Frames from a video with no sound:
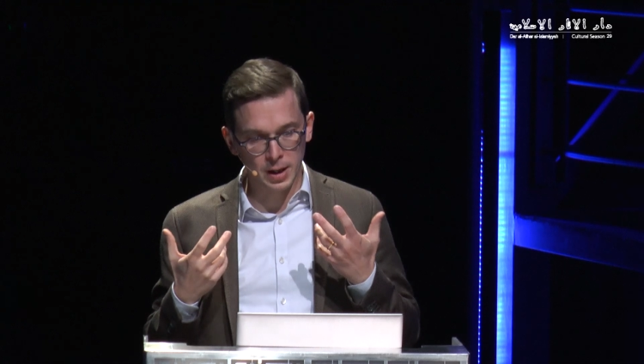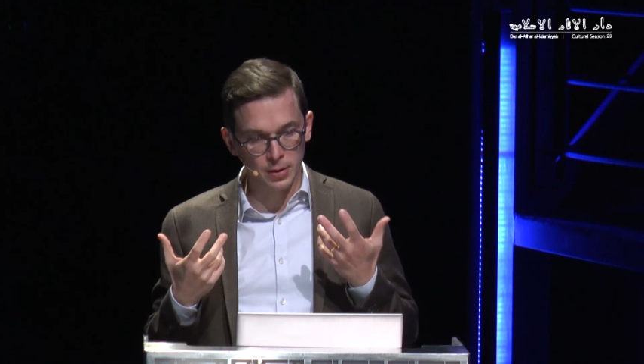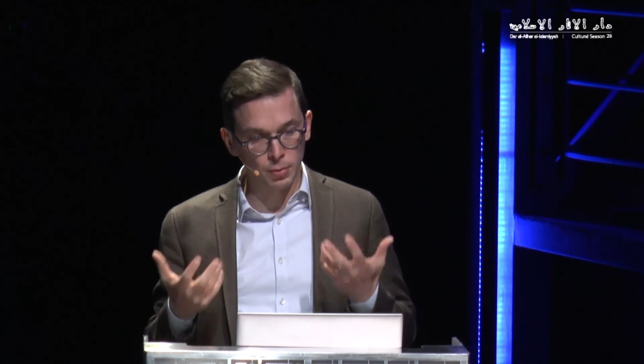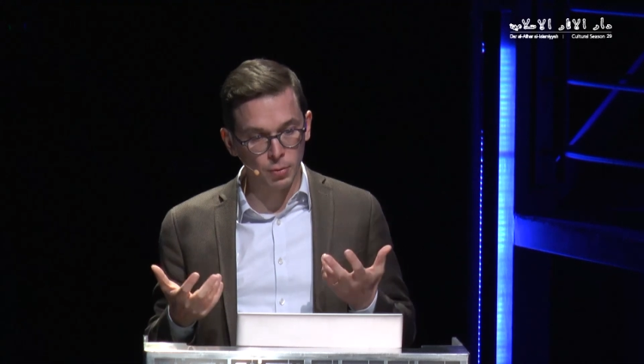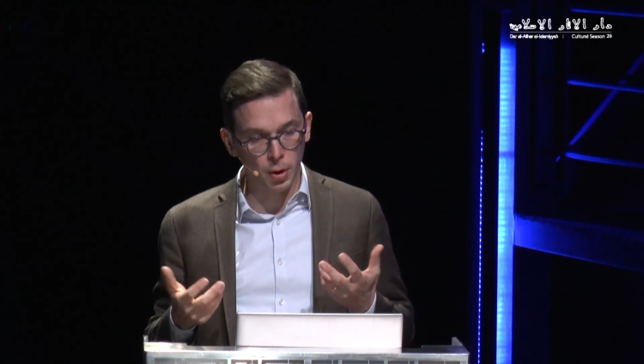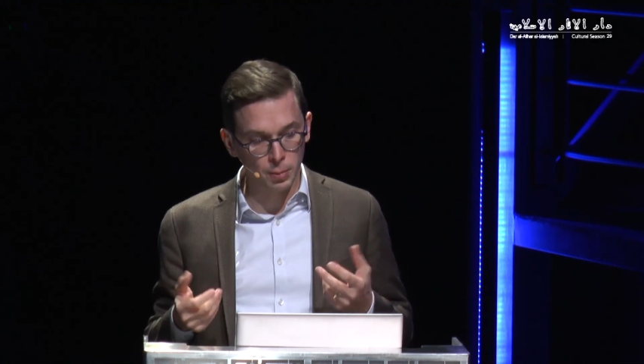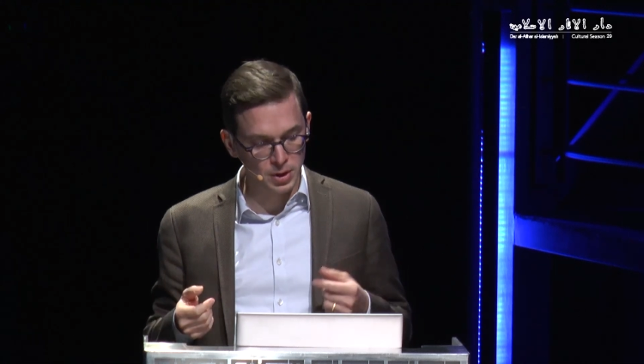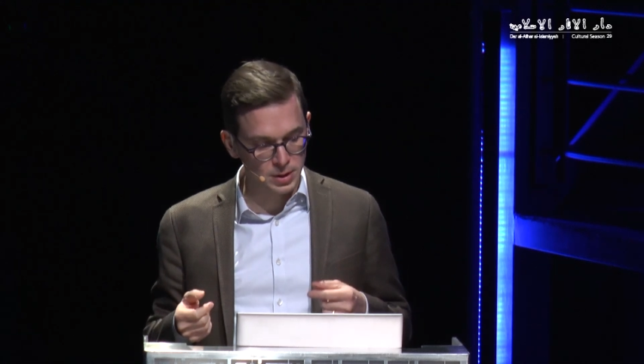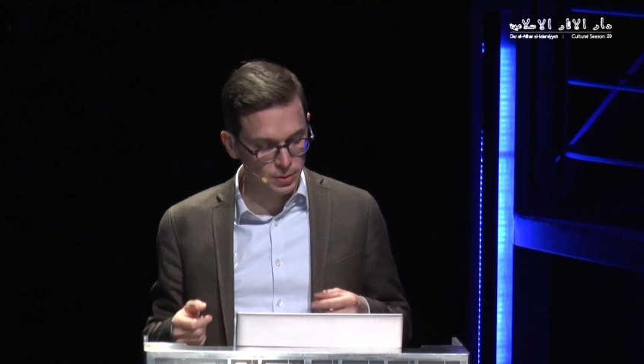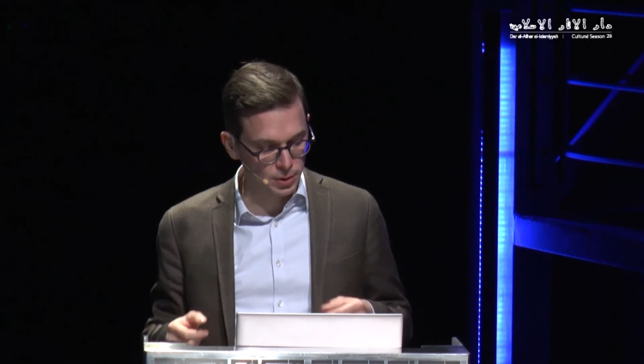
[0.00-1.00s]
the raw
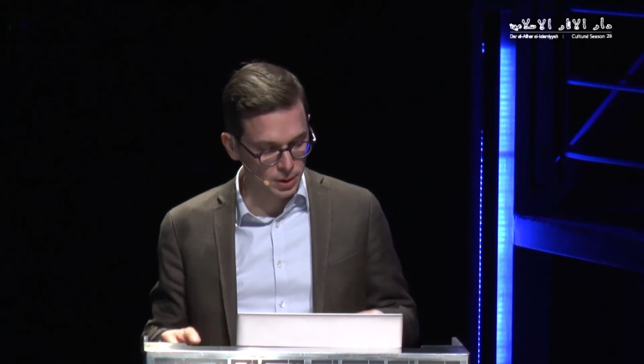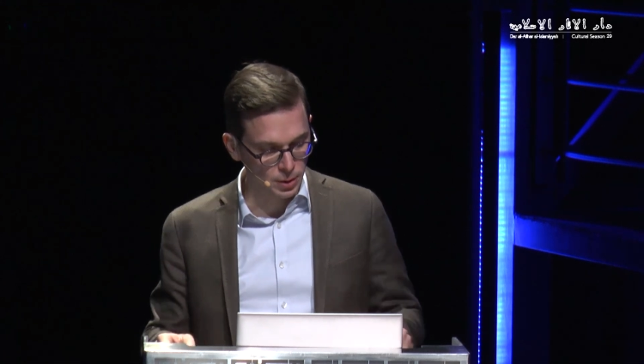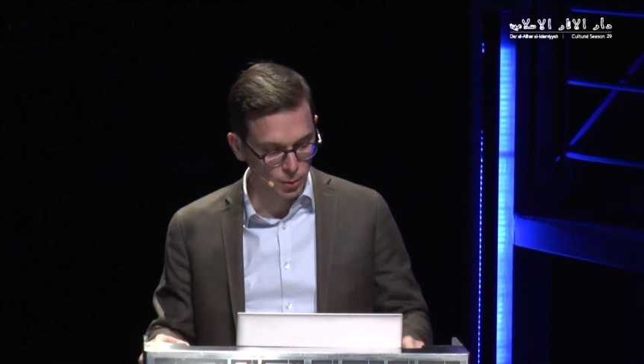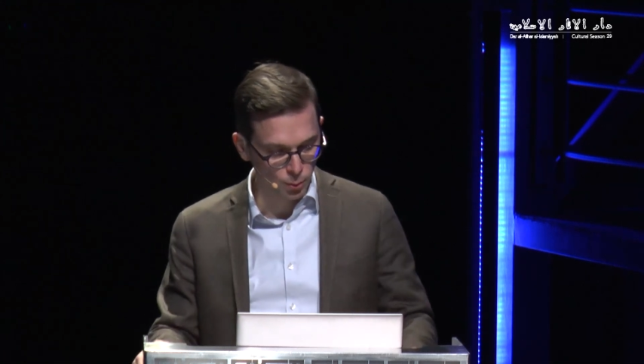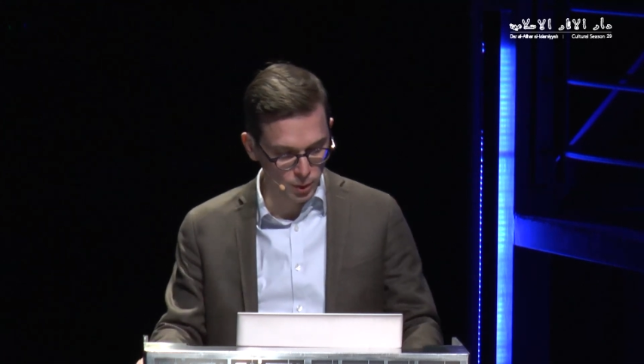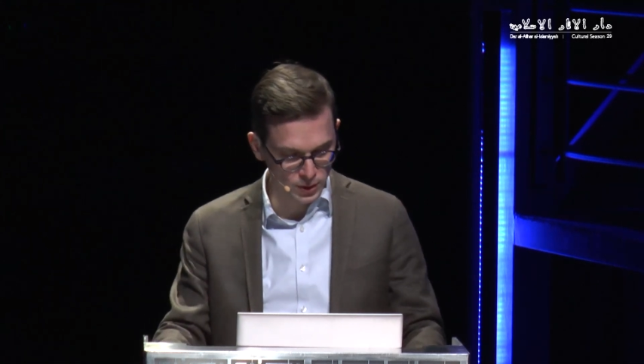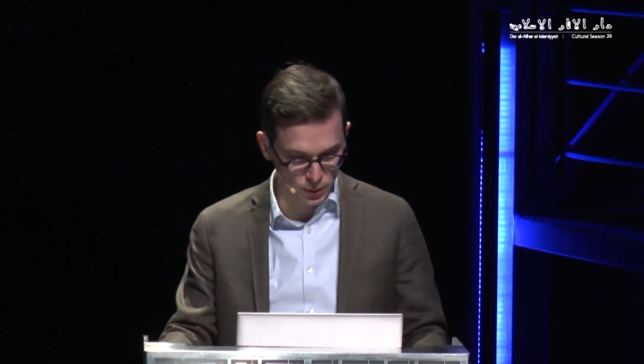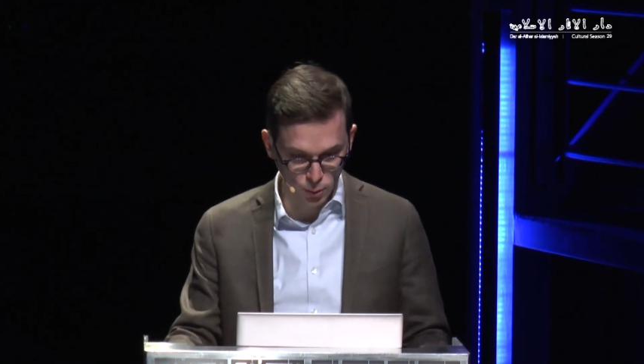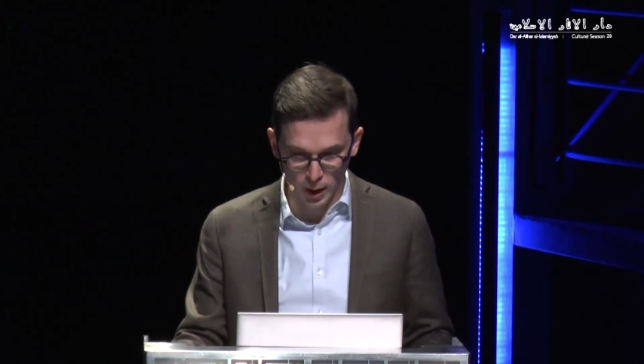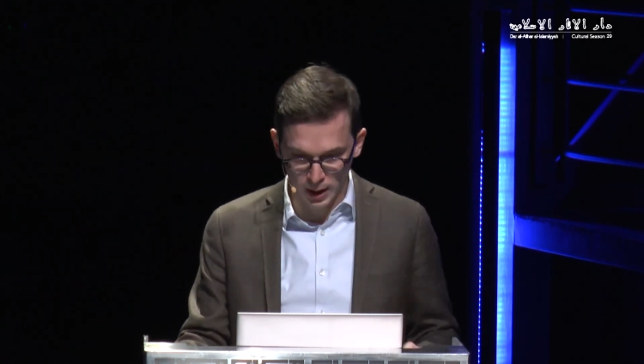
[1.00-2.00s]
material was
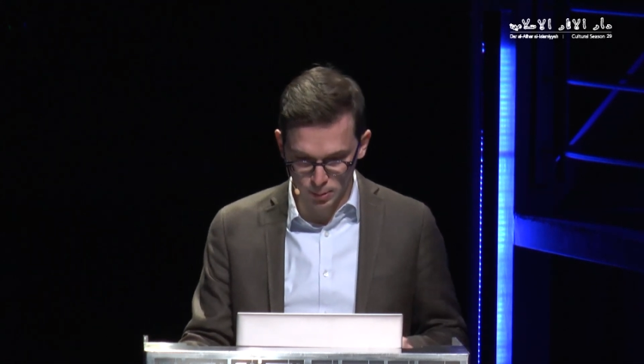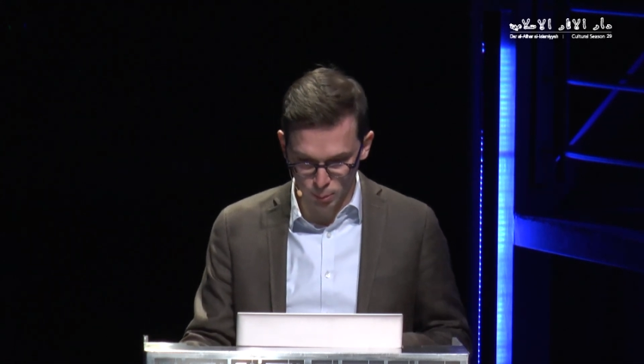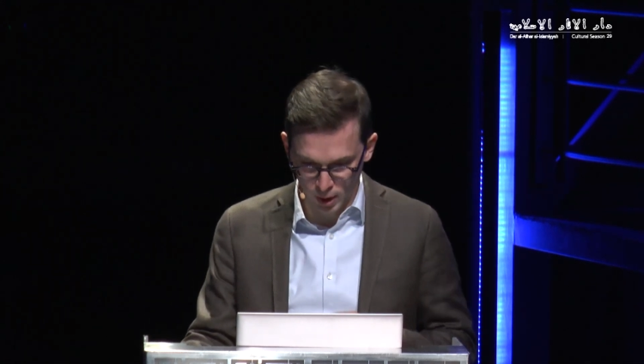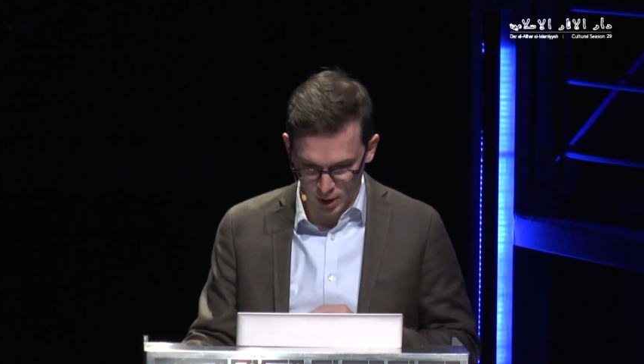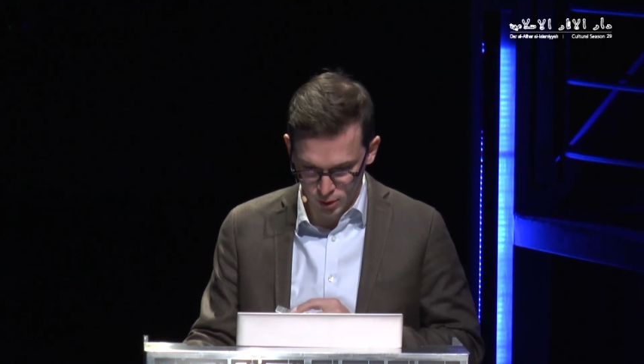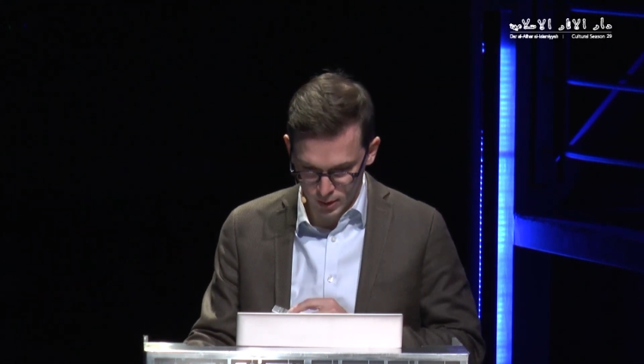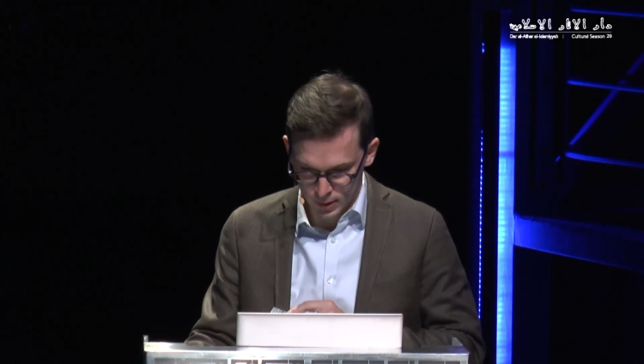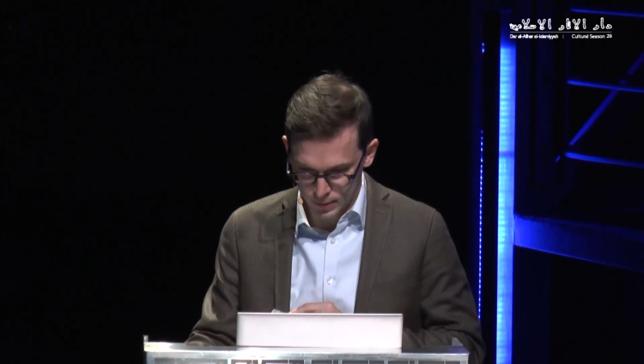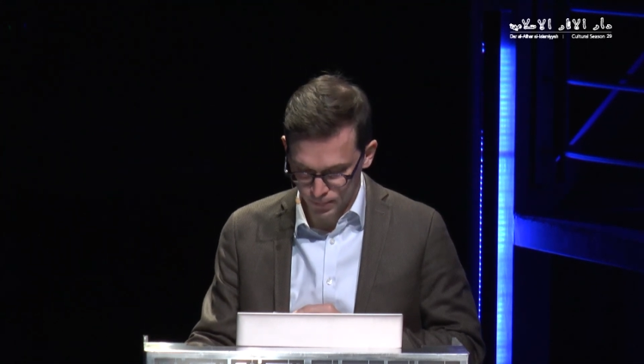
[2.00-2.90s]
quite precious.